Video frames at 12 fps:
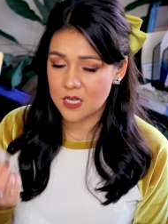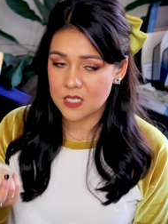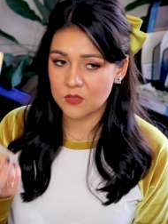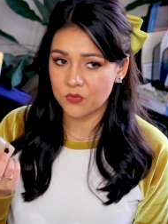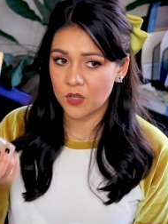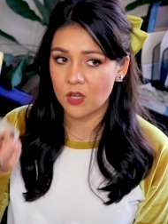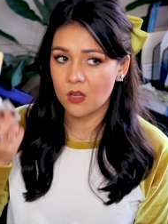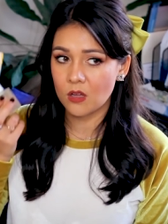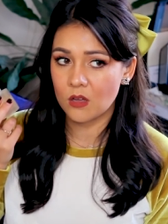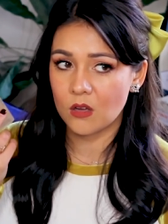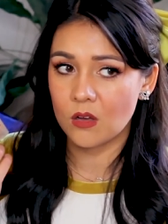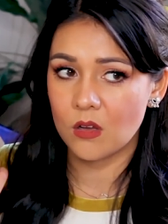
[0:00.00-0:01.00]
does
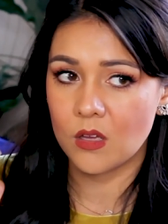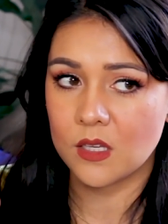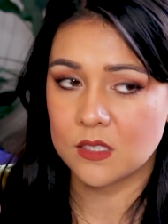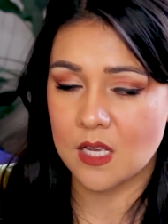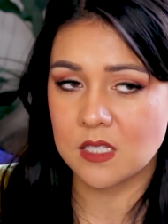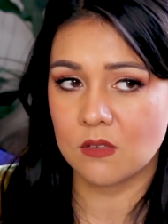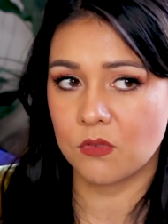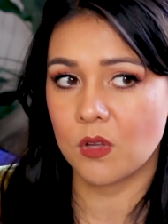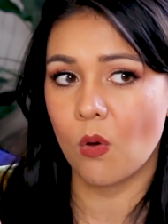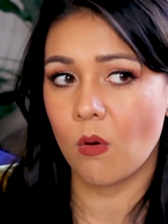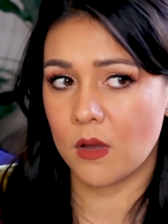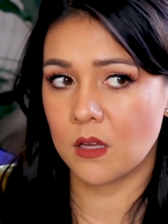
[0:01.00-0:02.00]
feel
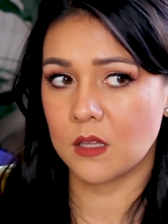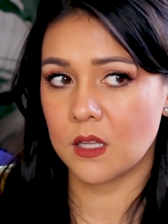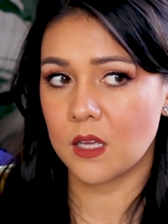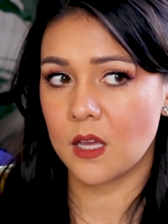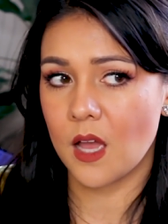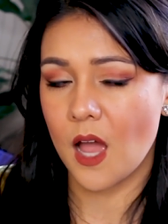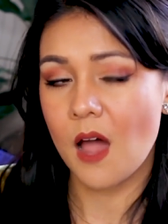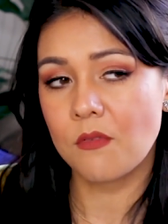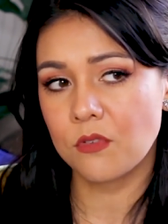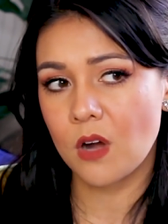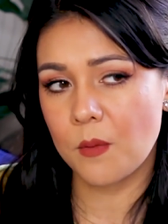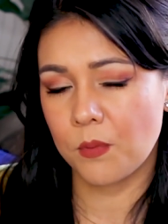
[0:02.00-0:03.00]
excessively oily
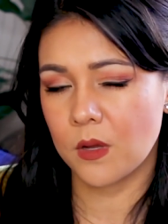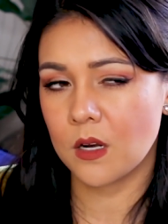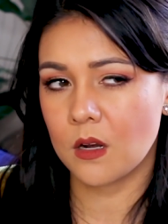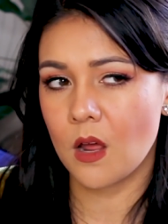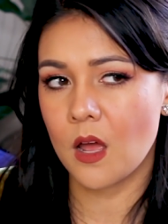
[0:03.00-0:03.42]
after I put it